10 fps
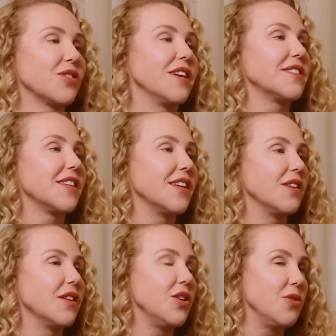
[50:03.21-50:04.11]
traits that
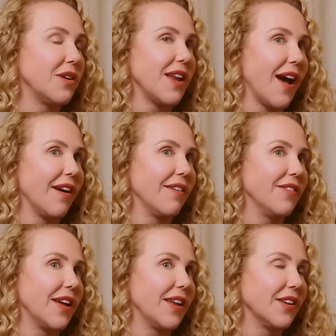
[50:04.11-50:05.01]
yeah. you can
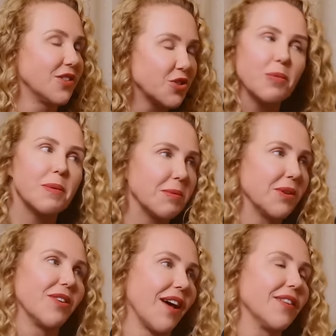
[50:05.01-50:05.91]
have, and yeah. so many people
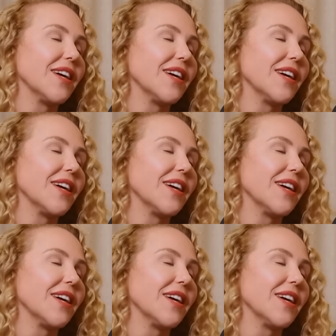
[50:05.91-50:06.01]
don't have